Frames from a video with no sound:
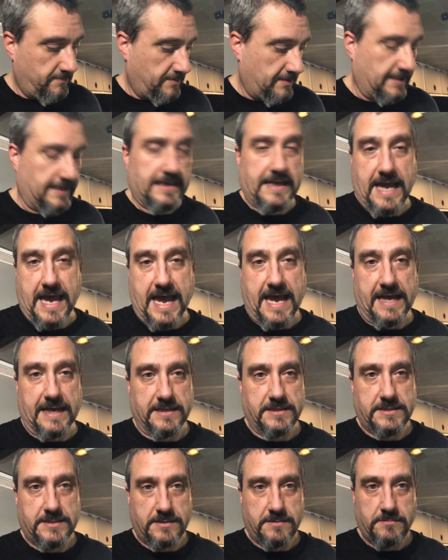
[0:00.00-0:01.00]
It
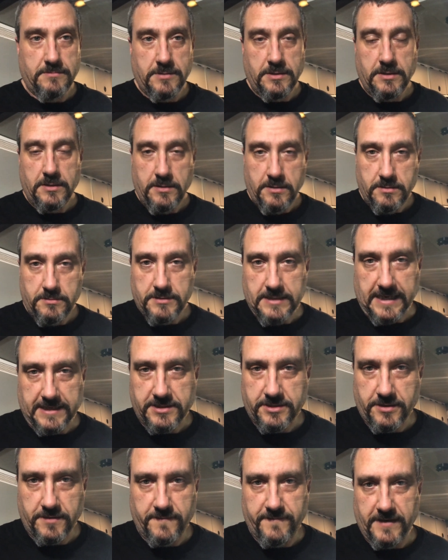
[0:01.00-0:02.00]
has
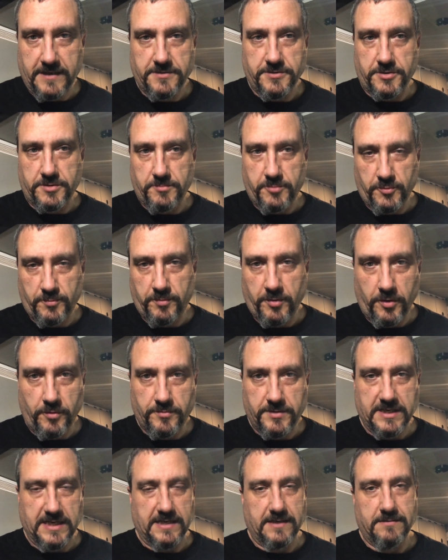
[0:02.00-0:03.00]
textured vegetable
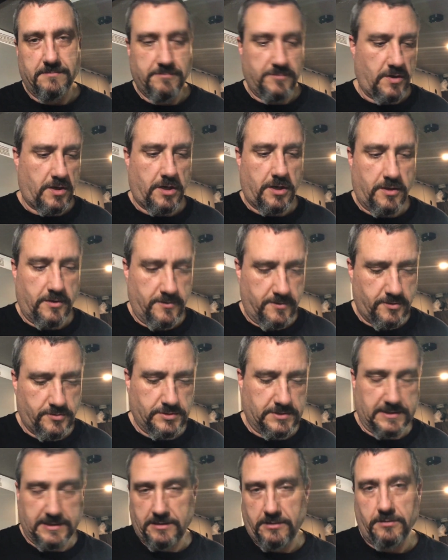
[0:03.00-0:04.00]
protein. All those
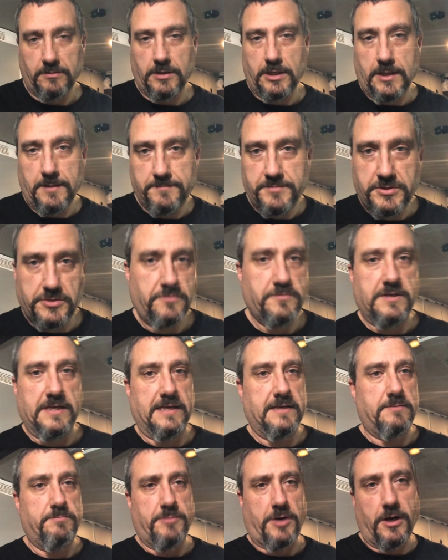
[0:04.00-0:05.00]
little lumps you
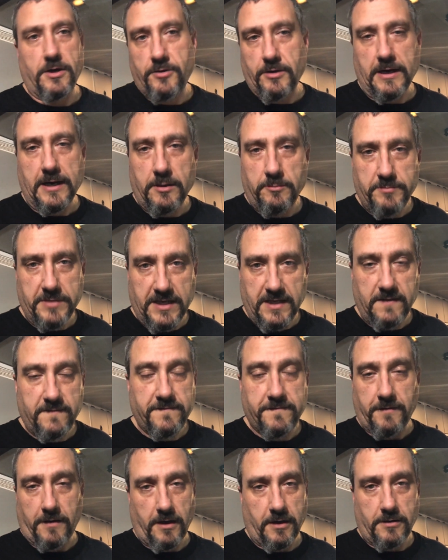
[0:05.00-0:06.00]
think are ground
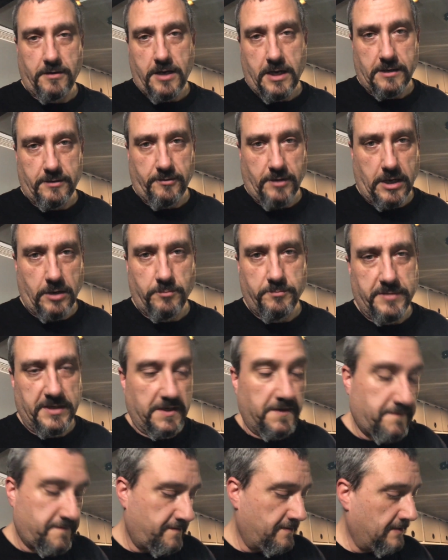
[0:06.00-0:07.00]
beef are not ground
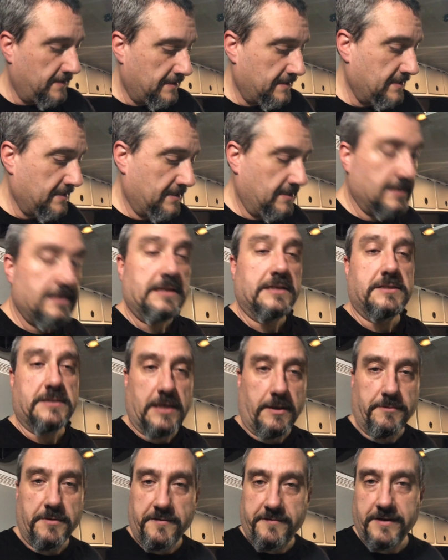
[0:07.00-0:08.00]
beef.
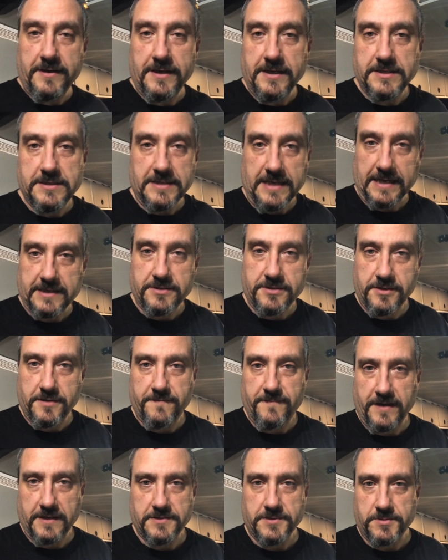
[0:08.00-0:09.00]
Some of it is textured
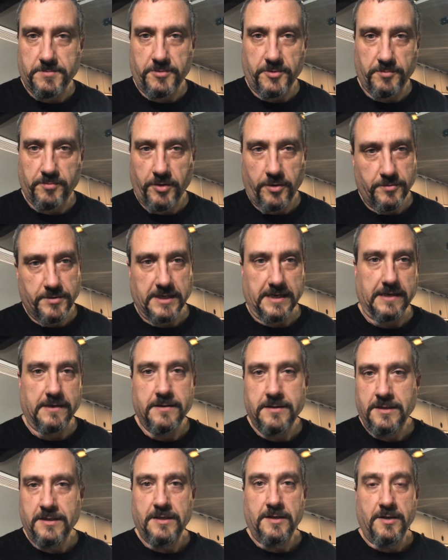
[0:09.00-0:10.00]
vegetable protein.
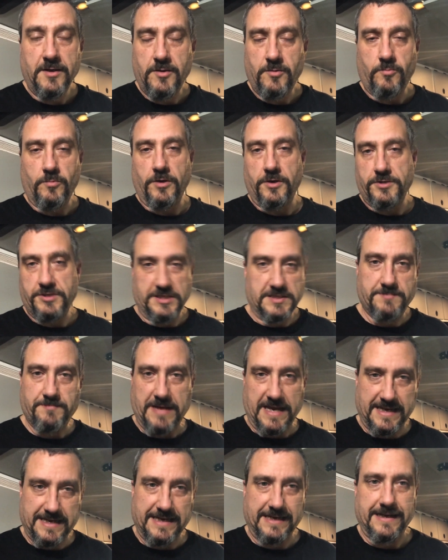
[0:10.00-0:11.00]
We're just
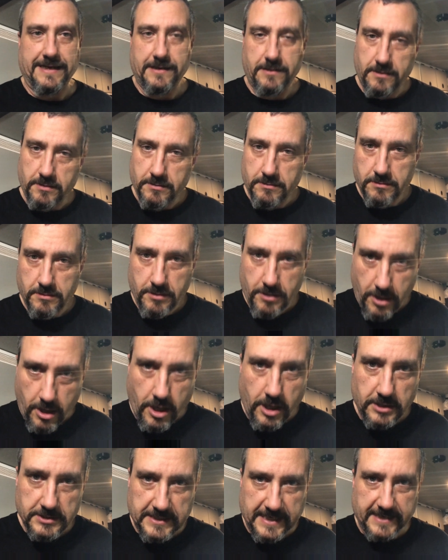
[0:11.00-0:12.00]
making it
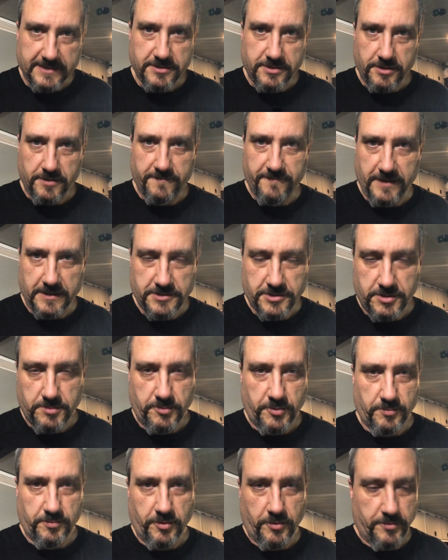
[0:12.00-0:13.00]
all textured
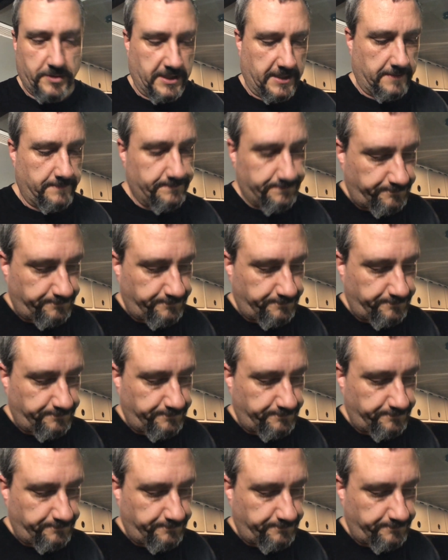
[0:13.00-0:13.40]
vegetable protein.